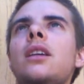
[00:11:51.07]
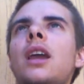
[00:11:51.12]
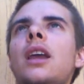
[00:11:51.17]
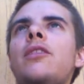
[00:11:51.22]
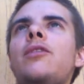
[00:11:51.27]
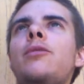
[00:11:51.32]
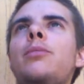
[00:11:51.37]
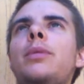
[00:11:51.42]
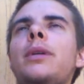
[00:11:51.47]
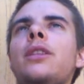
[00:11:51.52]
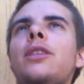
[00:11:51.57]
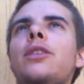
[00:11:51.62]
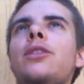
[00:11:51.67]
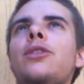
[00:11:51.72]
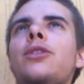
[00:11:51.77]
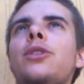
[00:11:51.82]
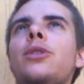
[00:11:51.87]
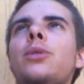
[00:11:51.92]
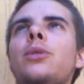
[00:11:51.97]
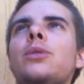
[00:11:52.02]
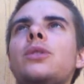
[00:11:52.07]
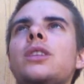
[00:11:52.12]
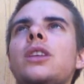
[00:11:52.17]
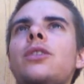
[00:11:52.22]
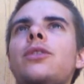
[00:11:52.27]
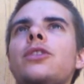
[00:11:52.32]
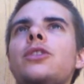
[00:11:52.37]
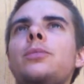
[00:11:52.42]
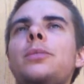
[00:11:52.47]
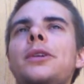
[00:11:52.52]
I've been through
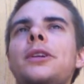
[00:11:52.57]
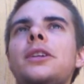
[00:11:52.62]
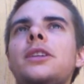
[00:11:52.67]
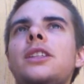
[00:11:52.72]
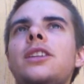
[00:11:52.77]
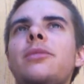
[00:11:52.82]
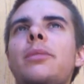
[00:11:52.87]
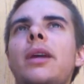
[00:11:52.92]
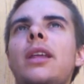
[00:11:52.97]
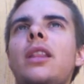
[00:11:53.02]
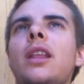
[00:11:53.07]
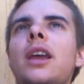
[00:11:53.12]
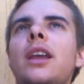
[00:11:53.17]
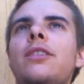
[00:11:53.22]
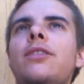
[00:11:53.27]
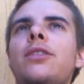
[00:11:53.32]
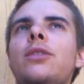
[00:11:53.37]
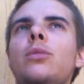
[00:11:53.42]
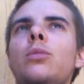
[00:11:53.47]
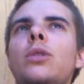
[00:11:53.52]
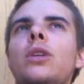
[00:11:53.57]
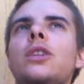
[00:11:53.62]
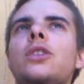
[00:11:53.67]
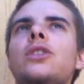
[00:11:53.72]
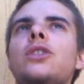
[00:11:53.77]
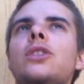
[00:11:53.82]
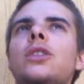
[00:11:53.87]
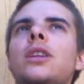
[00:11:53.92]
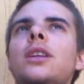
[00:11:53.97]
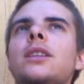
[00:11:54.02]
selfish periods of my life in
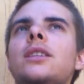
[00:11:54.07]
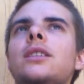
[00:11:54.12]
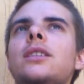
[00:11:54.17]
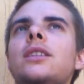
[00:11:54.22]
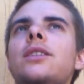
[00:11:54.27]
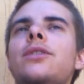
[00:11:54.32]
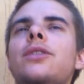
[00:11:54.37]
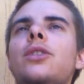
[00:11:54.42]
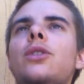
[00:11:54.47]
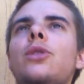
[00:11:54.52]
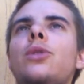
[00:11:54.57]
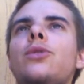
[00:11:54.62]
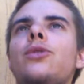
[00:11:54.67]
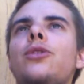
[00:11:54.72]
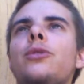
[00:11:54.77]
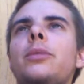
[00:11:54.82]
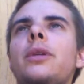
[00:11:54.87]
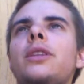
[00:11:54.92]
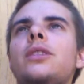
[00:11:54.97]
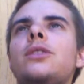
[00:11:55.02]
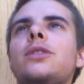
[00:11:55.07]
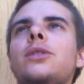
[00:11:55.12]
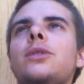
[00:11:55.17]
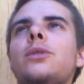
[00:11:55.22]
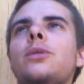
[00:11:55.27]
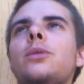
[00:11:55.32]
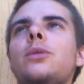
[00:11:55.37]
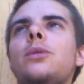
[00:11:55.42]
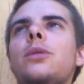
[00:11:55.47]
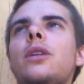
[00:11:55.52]
which it's difficult for me
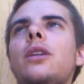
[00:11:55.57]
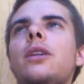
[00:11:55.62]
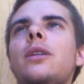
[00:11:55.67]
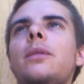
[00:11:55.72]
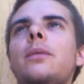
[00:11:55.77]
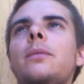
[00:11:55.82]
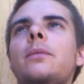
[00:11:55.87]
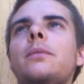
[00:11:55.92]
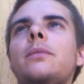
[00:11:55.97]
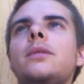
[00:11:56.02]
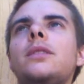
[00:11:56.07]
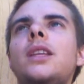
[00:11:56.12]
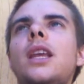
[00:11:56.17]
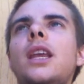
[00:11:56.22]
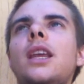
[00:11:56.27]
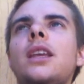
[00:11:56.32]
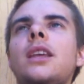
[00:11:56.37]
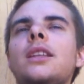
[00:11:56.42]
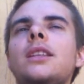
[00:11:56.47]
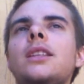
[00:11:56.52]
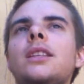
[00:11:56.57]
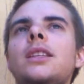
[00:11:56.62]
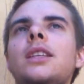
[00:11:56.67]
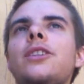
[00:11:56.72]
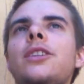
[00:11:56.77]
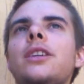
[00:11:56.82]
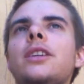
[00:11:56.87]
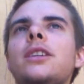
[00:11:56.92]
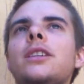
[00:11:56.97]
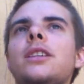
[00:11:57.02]
to take it
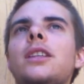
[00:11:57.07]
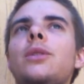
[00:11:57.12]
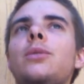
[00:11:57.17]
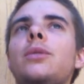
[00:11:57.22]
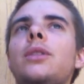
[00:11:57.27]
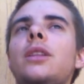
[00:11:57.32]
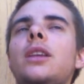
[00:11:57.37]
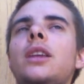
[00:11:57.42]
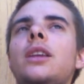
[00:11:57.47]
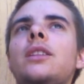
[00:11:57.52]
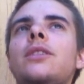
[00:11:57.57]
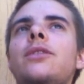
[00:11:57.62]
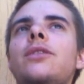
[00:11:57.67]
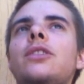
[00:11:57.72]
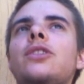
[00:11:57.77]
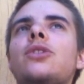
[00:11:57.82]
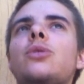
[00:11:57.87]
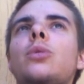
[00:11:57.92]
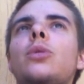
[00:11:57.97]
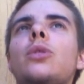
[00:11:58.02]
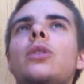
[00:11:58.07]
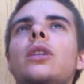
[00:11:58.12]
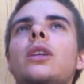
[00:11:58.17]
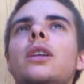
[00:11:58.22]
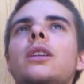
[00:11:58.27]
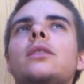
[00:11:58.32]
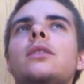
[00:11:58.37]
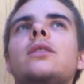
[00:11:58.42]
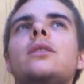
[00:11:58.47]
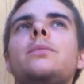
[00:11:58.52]
seriously when the individual
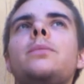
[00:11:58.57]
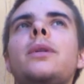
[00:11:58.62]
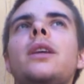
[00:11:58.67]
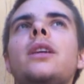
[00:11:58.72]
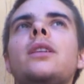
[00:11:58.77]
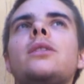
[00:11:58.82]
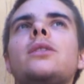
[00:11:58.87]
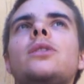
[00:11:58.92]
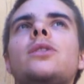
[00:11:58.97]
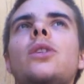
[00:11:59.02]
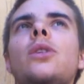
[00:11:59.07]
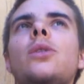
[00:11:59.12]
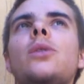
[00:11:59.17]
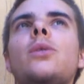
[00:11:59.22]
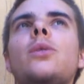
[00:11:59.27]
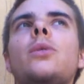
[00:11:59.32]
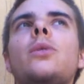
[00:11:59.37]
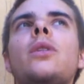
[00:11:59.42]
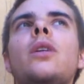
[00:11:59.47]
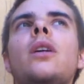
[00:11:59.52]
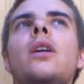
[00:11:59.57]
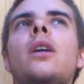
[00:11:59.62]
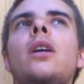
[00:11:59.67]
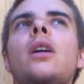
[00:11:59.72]
is being so